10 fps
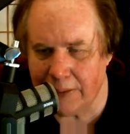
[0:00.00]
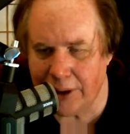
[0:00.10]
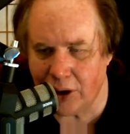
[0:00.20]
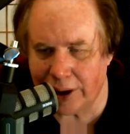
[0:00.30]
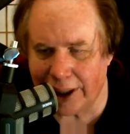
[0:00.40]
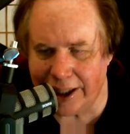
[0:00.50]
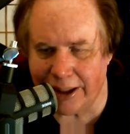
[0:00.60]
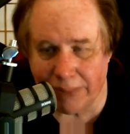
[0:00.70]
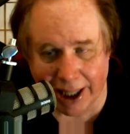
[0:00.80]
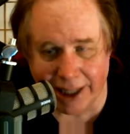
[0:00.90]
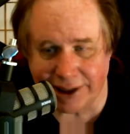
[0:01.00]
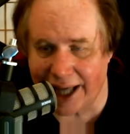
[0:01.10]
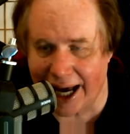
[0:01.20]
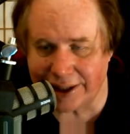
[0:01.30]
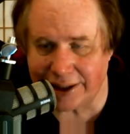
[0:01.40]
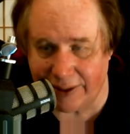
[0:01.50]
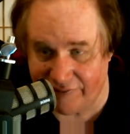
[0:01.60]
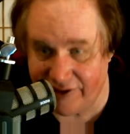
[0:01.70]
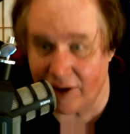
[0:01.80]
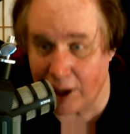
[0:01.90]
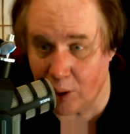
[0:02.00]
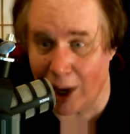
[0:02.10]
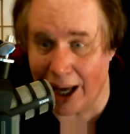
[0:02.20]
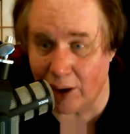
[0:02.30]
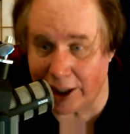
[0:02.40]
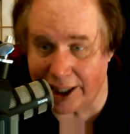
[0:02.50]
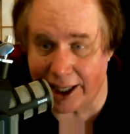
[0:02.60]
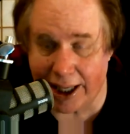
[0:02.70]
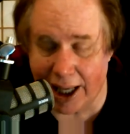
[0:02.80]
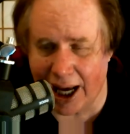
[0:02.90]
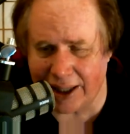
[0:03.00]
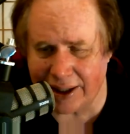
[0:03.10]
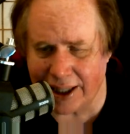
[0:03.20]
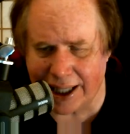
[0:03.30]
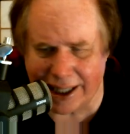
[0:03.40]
Bill Clinton played sax and very well. He did it on,